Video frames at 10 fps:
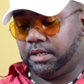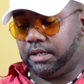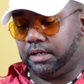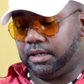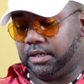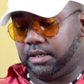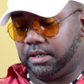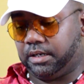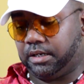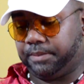
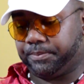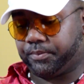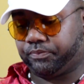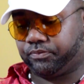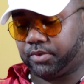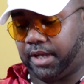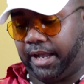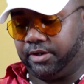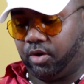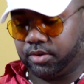um,
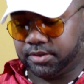I don't